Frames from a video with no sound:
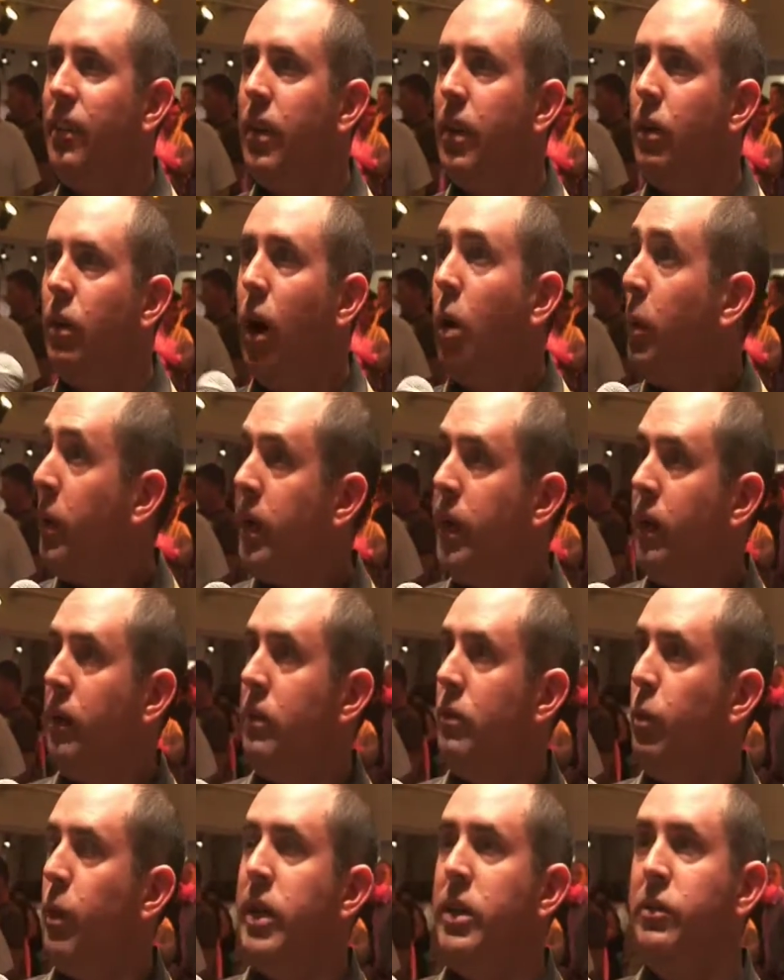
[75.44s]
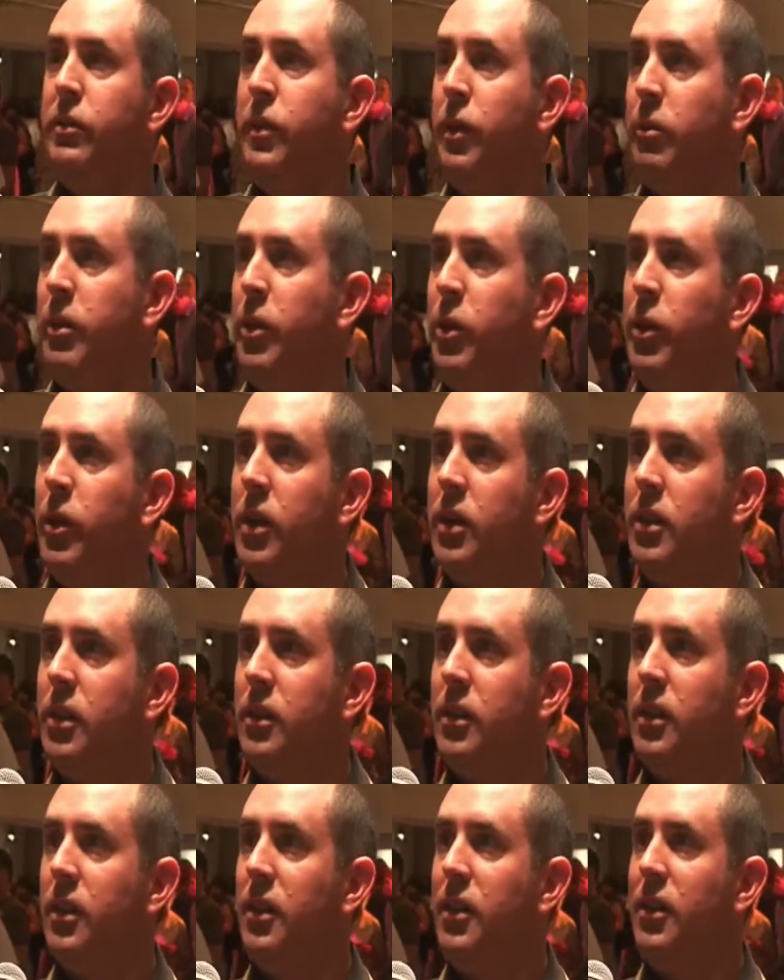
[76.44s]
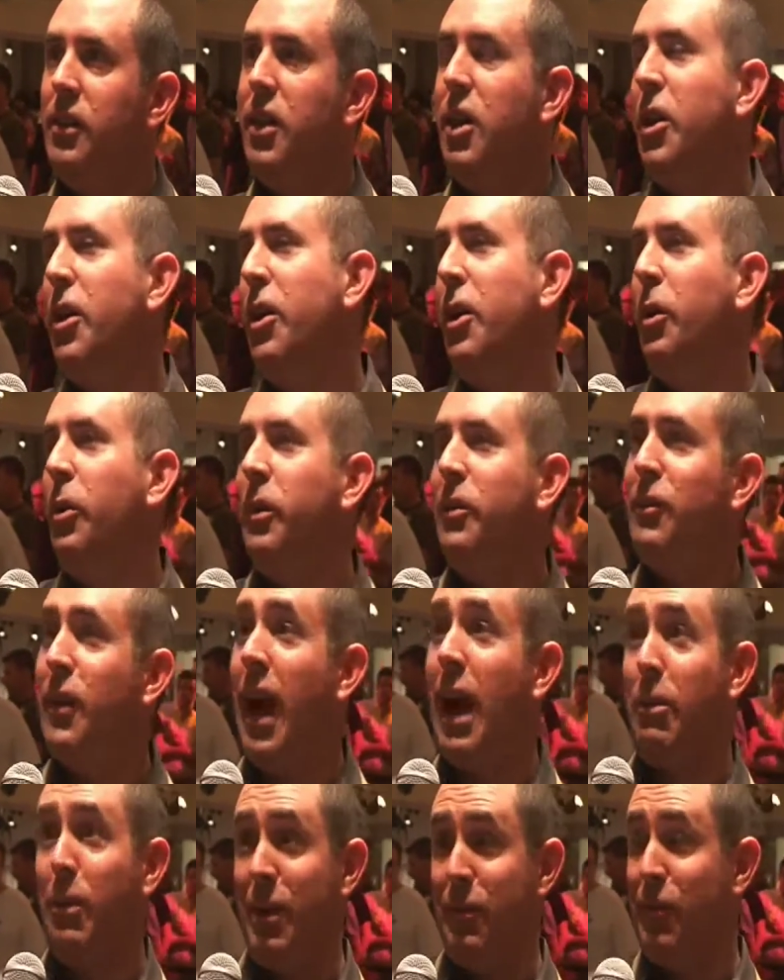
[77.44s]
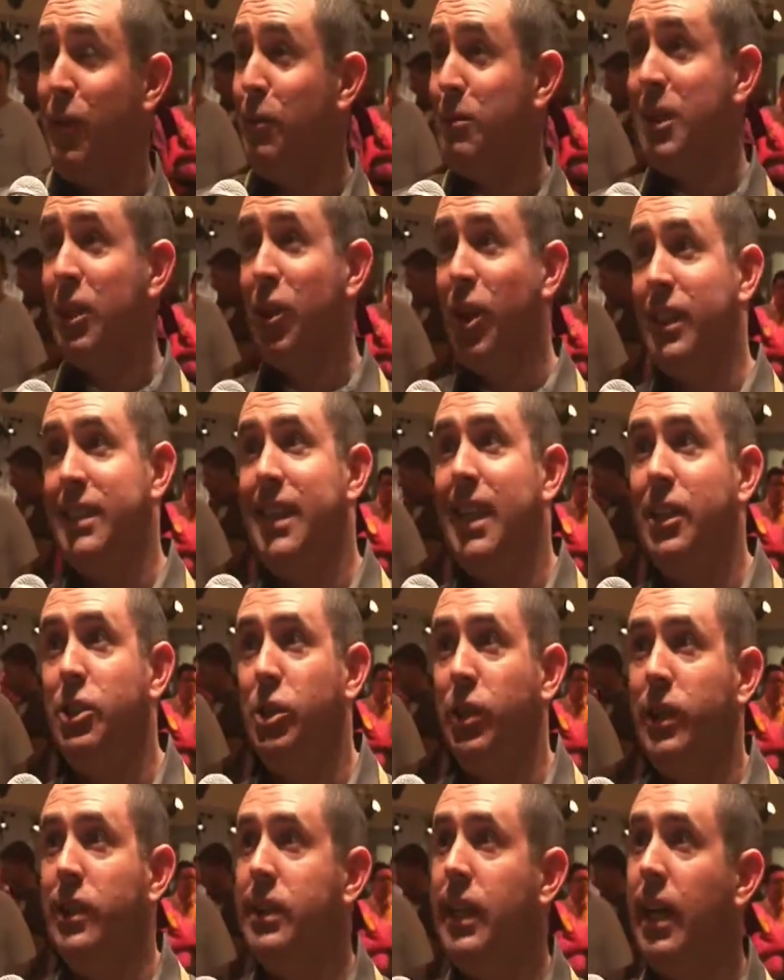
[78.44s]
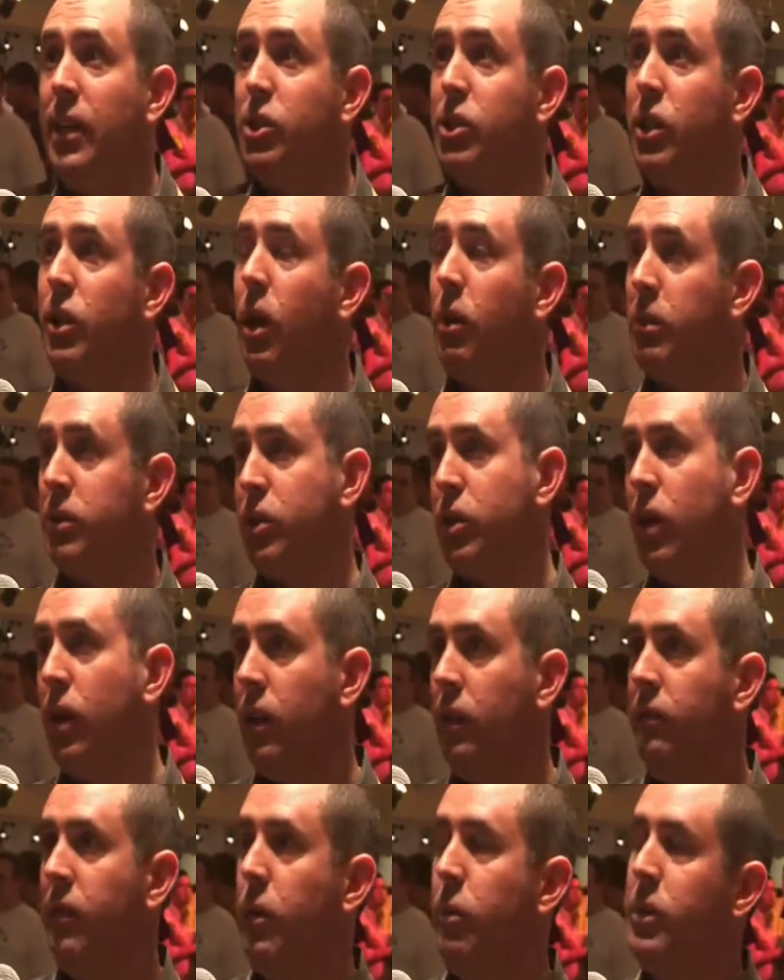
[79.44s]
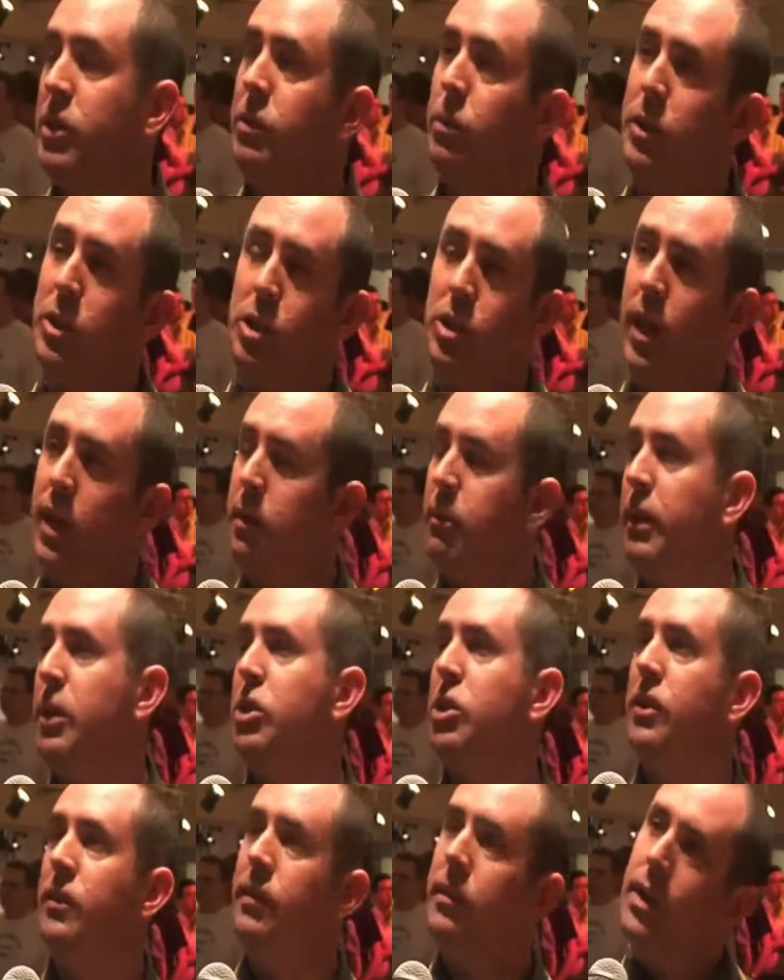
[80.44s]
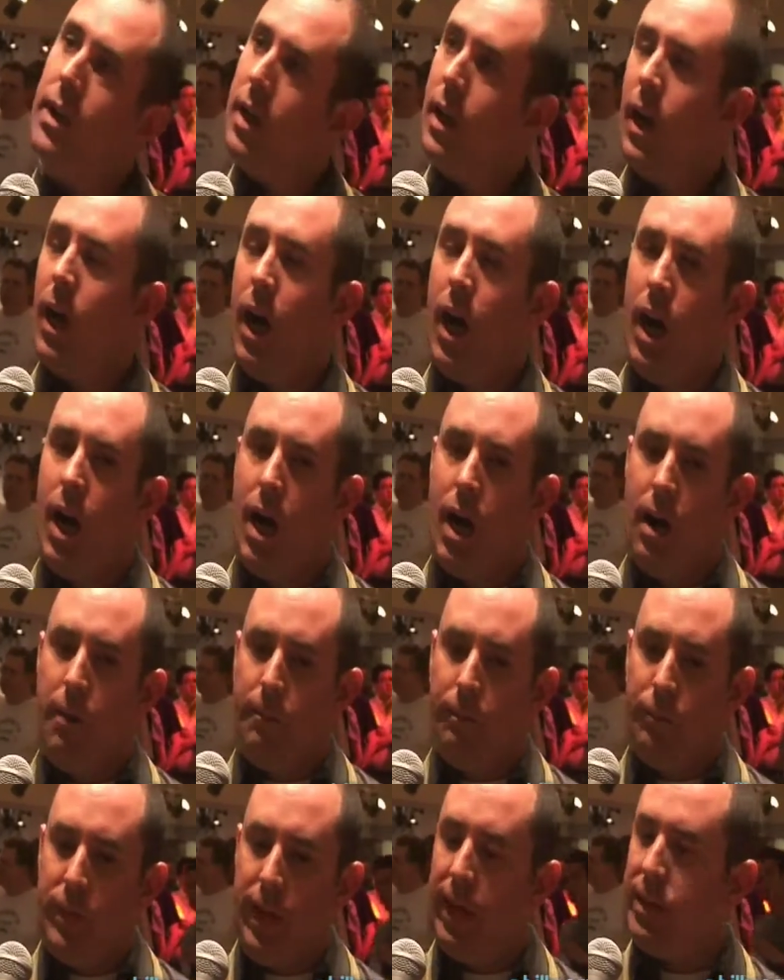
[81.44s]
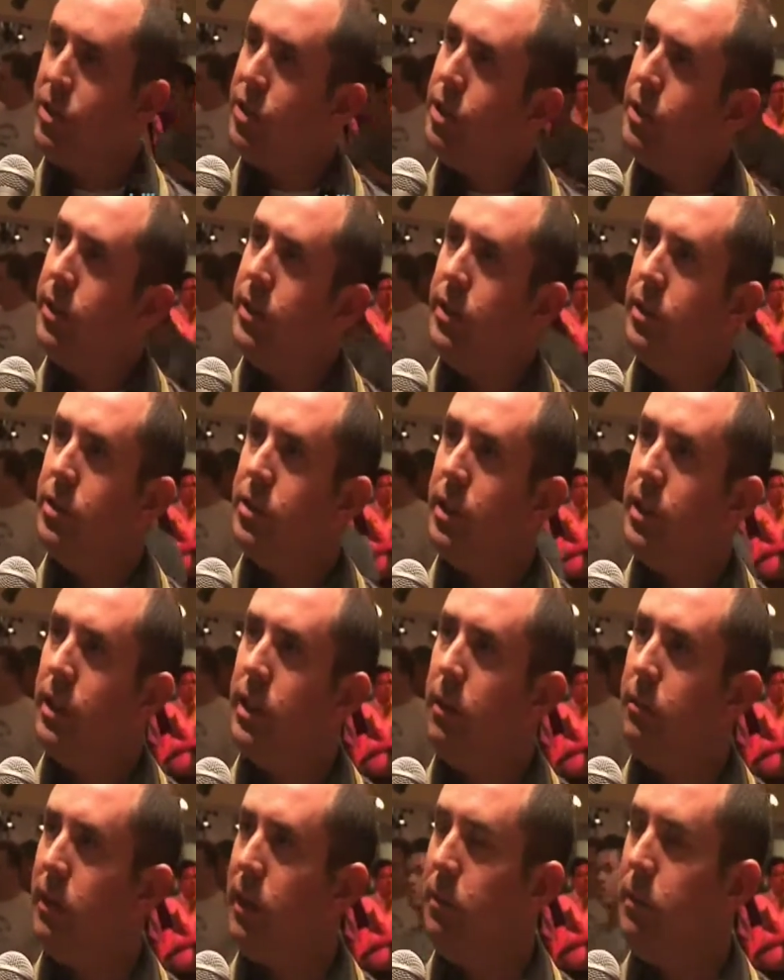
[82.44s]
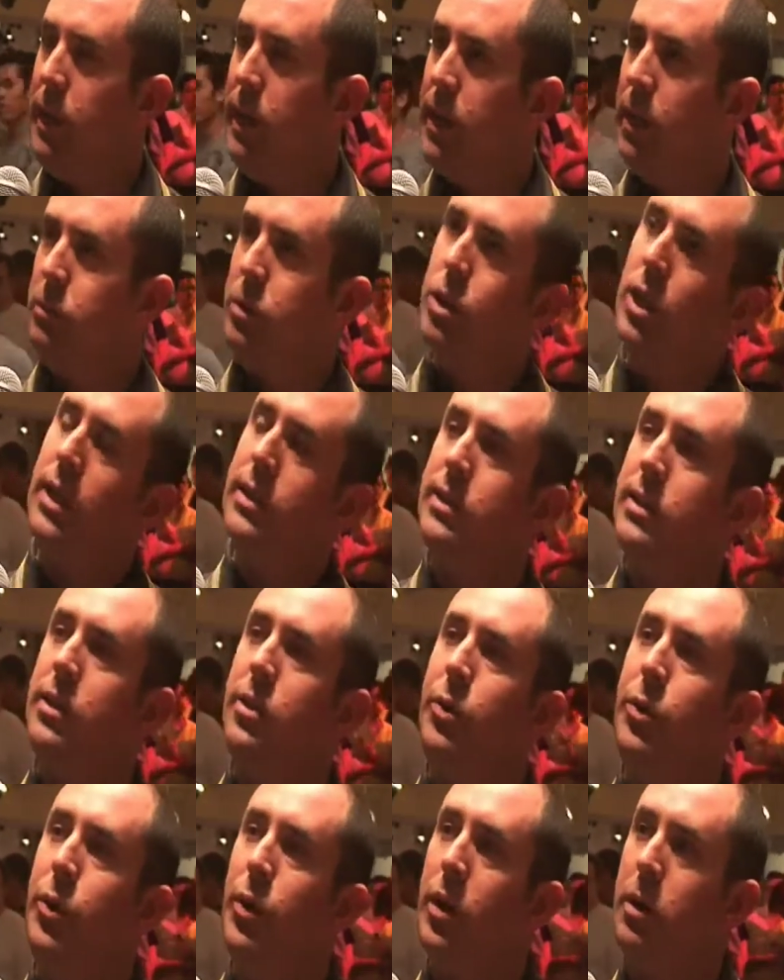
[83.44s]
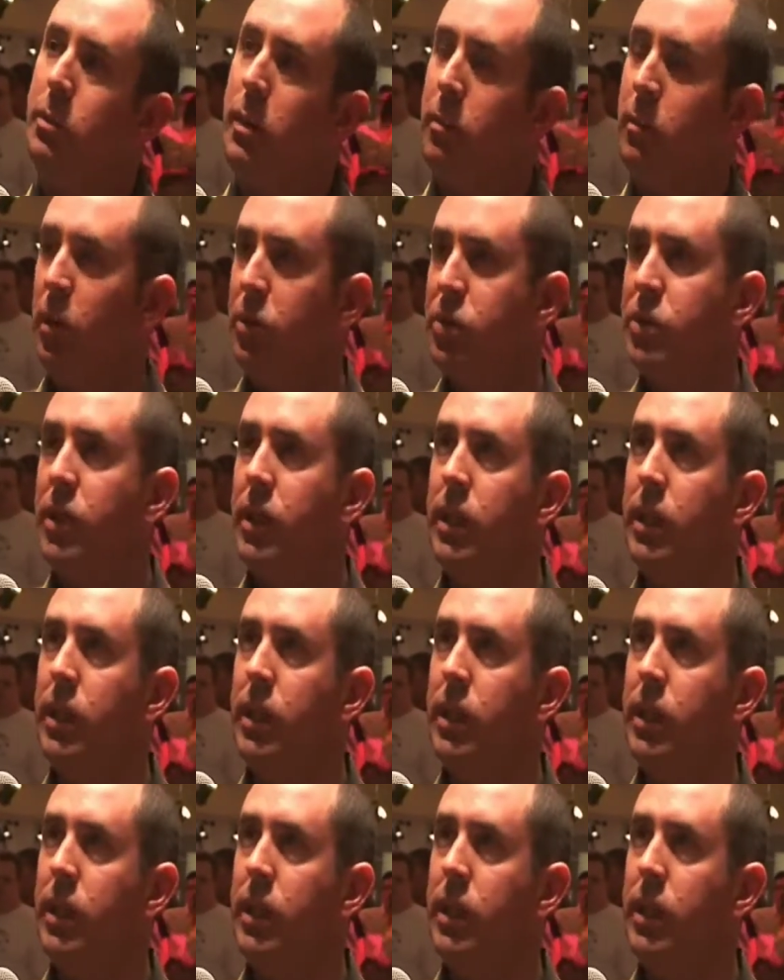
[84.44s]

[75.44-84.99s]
Oh, we didn't. We didn't film in New York. Oh, okay. No, no, no. We fi- we filmed in Los Angeles. Actually, almost all of it. We we shot a bunch of um, exteriors and a couple of pickup shots in New York, but mostly